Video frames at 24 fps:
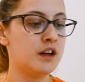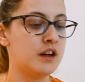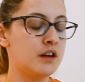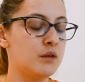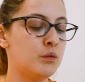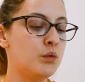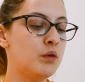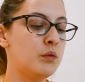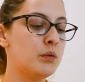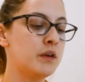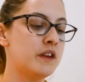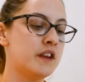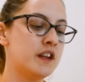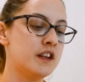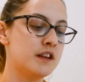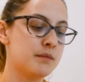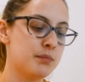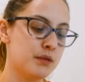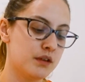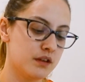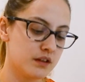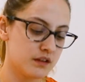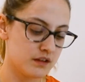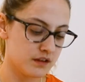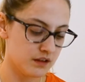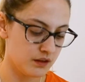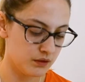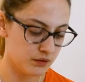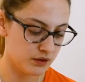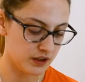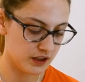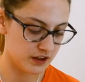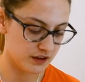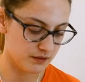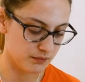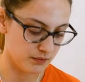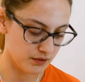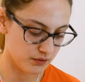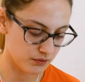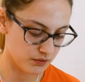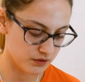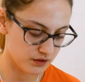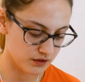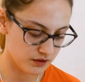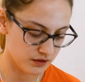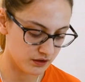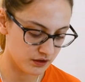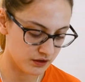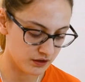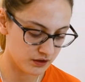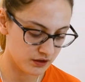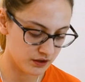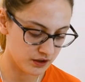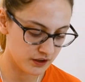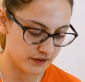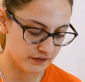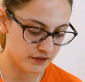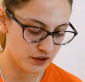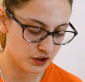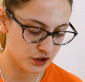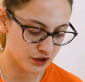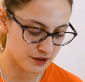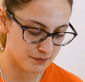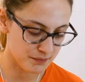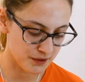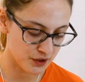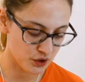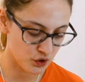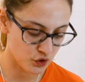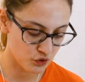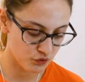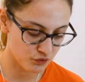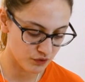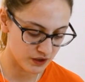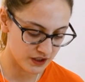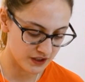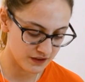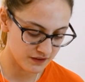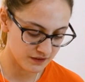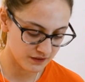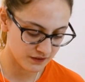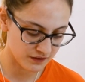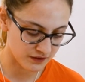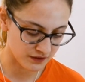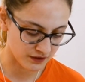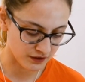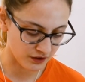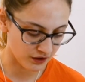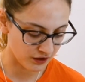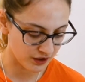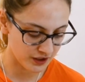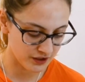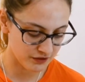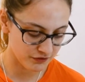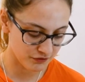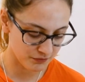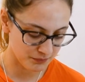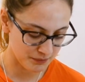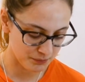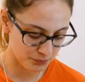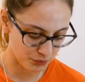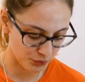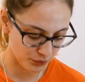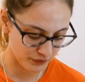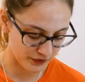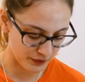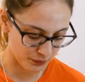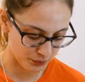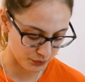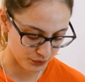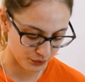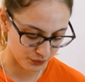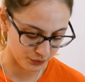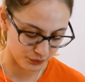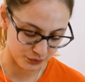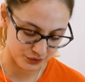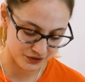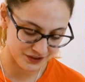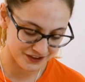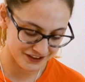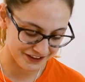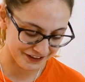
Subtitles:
what were these books? I'll get them all, so have a look at my Goodreads because I can't even remember what they were called.